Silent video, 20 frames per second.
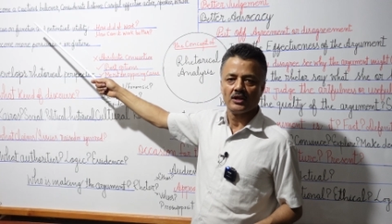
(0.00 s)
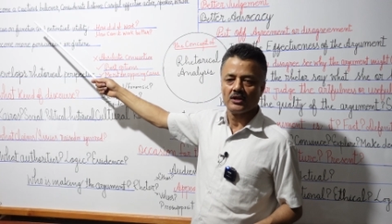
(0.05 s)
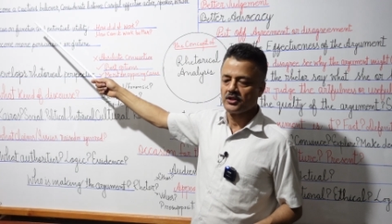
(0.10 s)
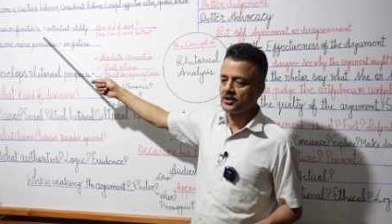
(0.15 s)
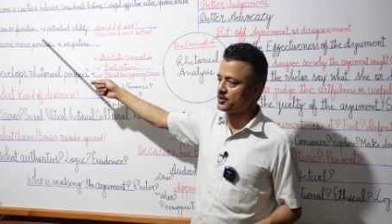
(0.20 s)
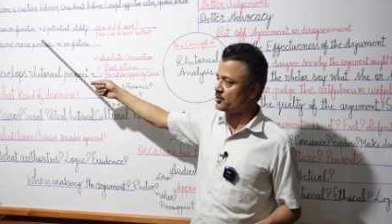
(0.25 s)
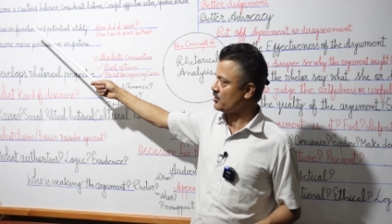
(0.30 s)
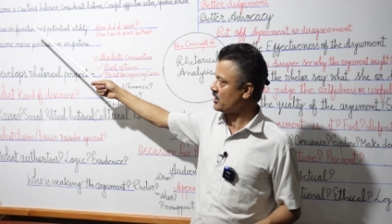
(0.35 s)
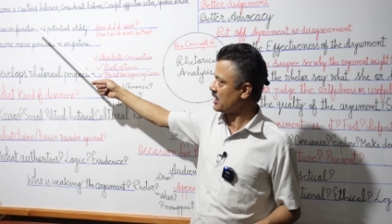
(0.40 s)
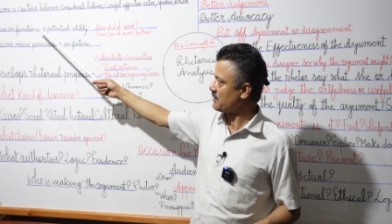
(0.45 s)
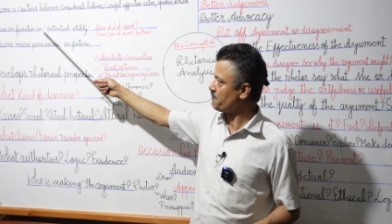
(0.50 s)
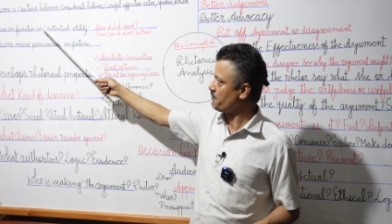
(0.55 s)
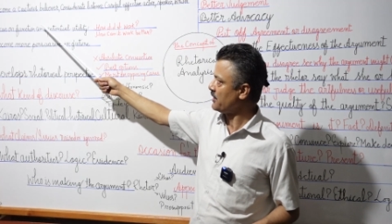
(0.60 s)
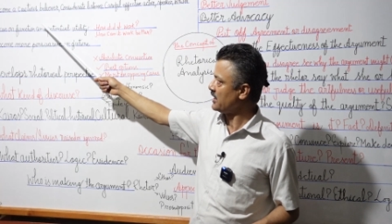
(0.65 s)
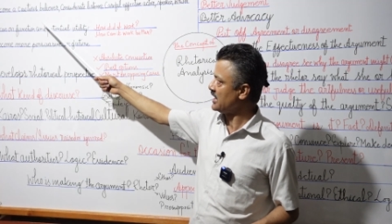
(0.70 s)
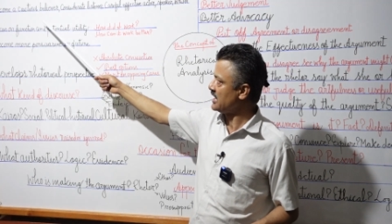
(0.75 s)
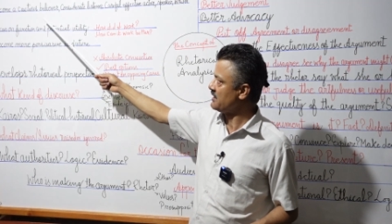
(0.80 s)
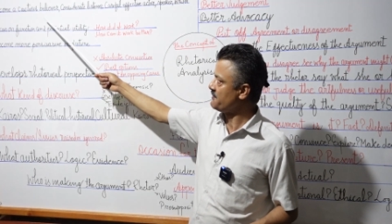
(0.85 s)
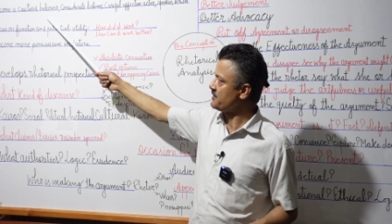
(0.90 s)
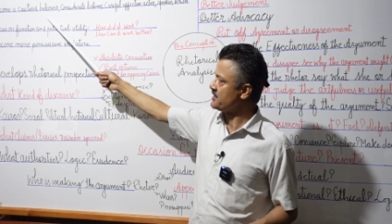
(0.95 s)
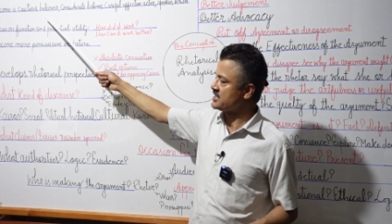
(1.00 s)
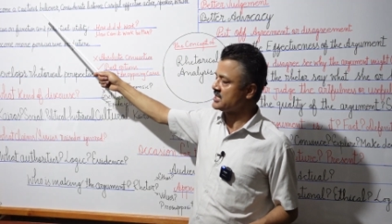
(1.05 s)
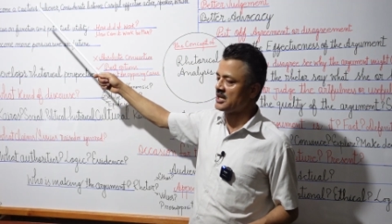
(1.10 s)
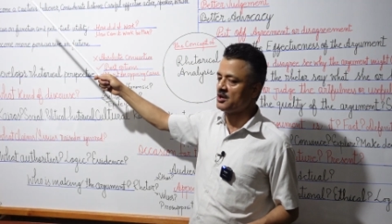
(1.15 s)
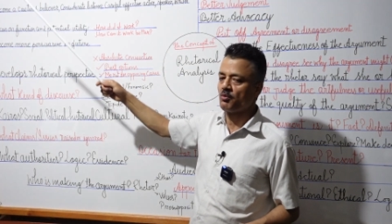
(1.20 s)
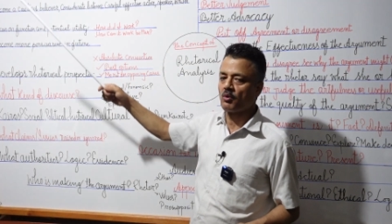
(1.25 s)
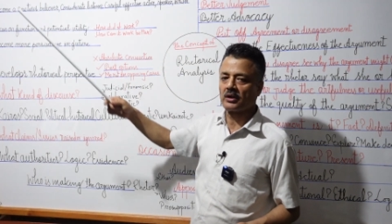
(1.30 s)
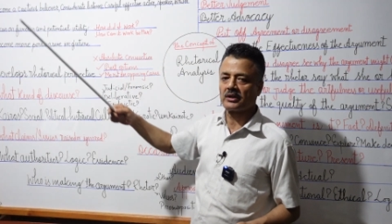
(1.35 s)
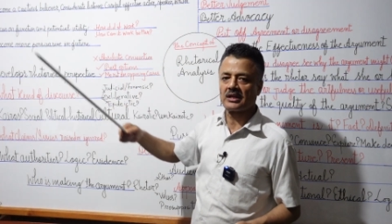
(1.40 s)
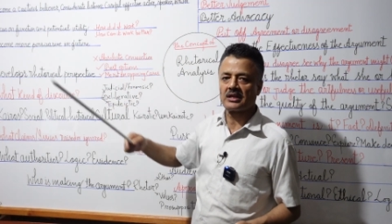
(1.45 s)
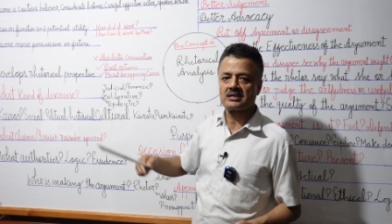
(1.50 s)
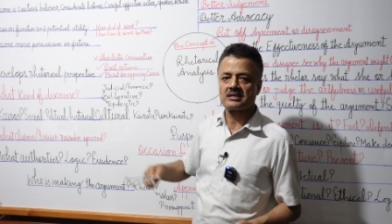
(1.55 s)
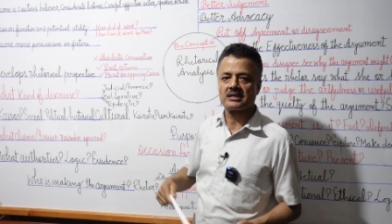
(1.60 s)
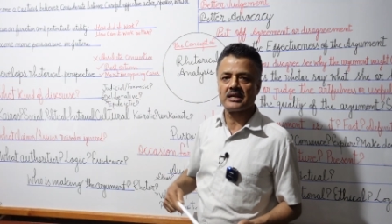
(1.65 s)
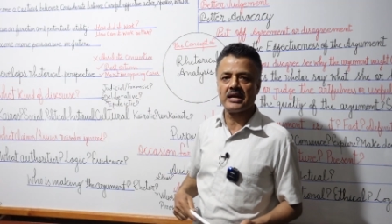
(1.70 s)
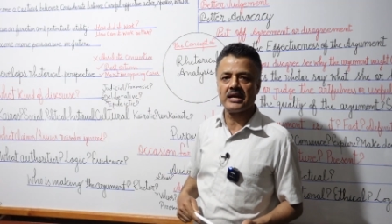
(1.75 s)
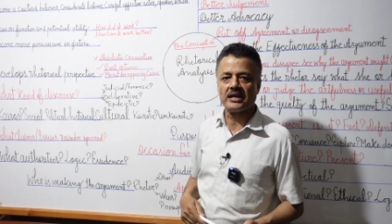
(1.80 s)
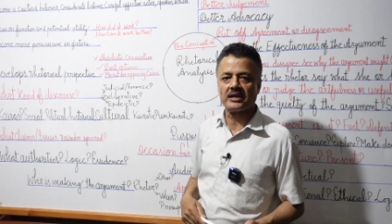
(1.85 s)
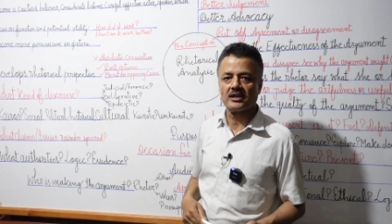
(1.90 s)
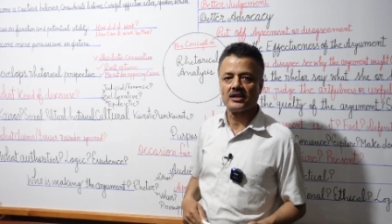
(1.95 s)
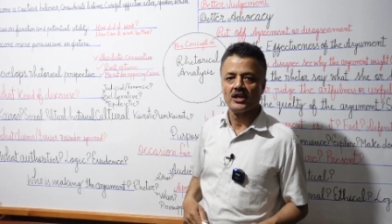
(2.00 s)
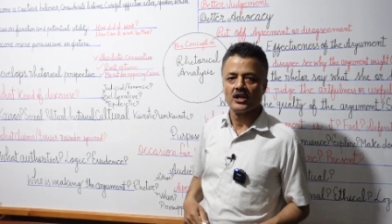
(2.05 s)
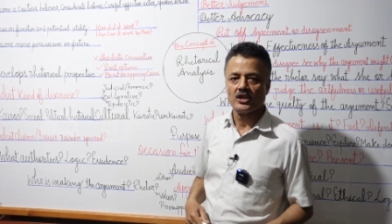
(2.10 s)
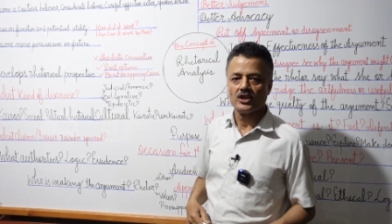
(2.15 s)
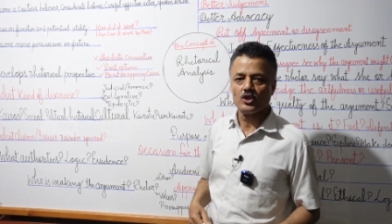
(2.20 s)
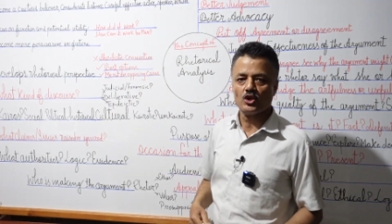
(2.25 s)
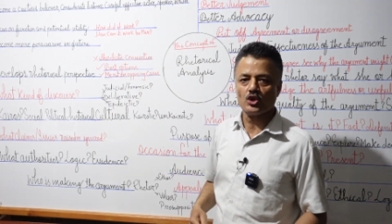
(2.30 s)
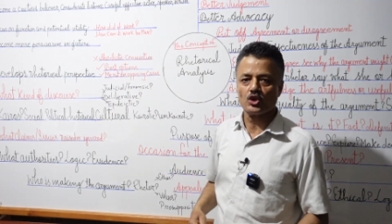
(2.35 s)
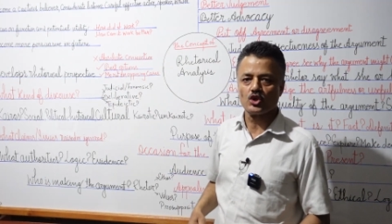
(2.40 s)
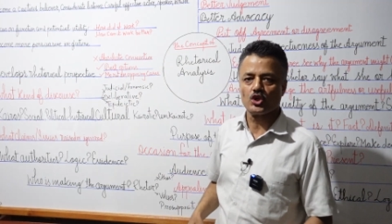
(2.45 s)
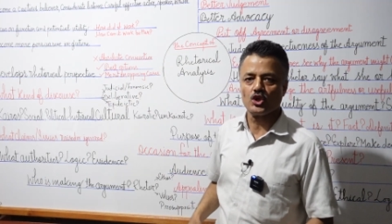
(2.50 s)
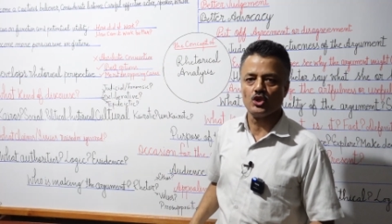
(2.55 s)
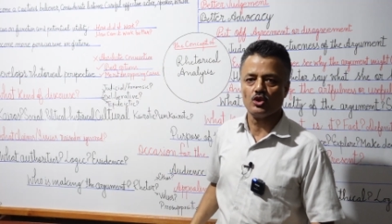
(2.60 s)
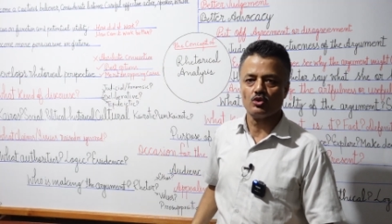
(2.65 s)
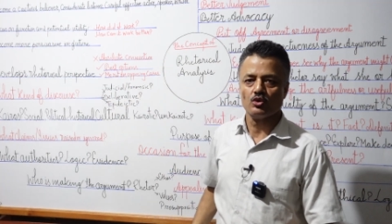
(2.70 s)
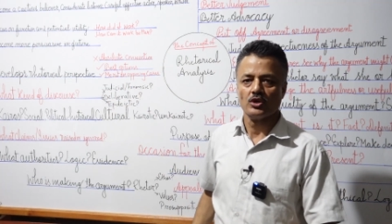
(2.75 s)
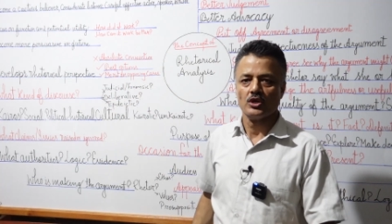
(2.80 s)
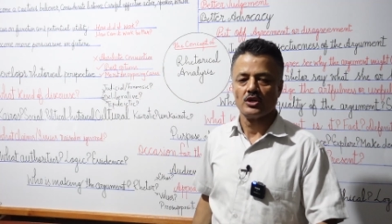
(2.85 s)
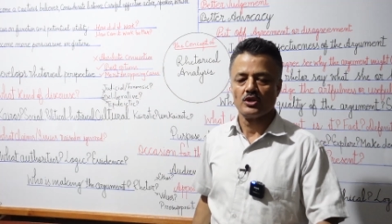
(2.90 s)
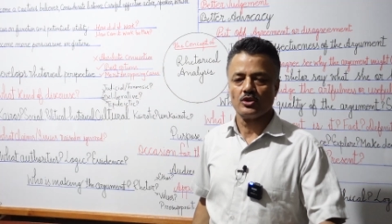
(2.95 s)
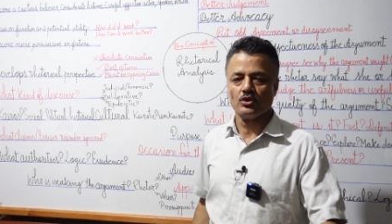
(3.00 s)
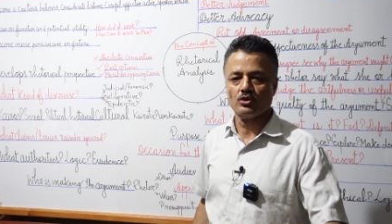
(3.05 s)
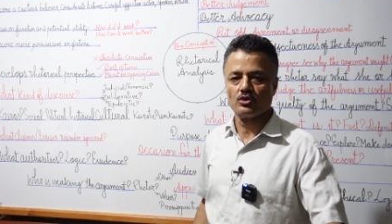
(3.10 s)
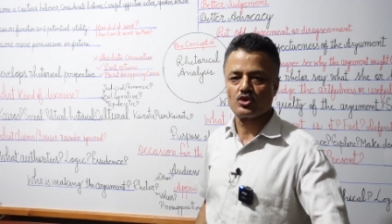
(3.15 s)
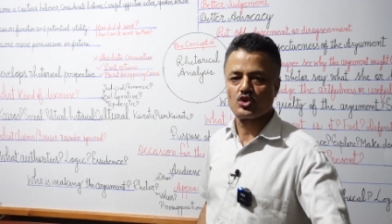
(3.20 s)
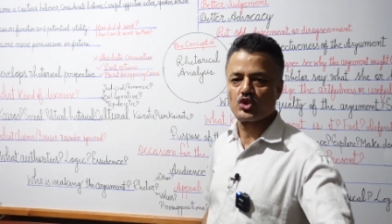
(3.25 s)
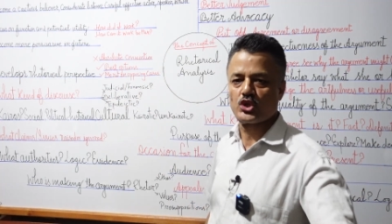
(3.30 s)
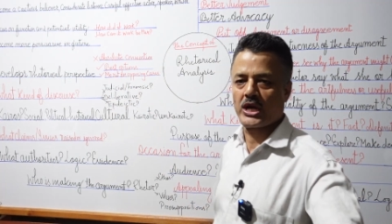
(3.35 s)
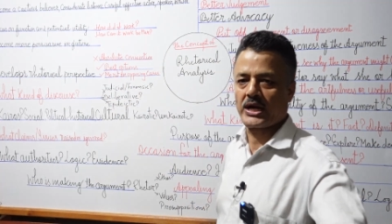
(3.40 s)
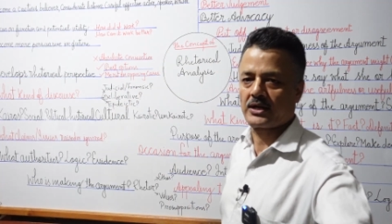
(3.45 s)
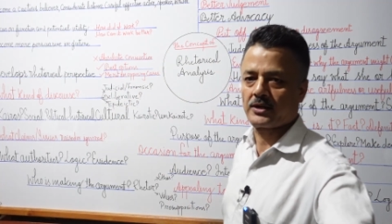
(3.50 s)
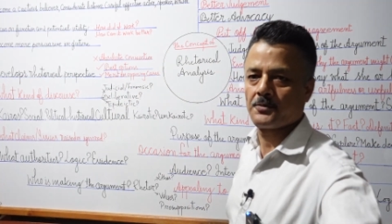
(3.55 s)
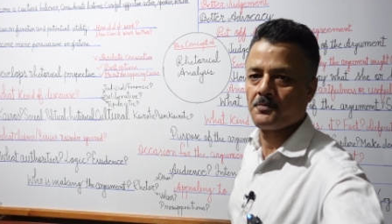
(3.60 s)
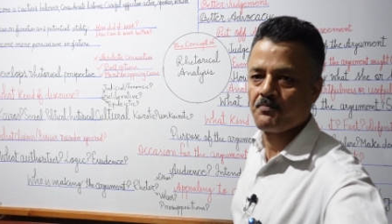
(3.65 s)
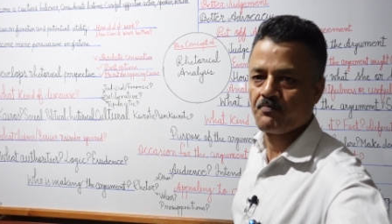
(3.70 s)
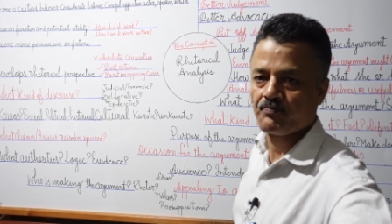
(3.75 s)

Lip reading: You do not believe easily what they're saying. You check.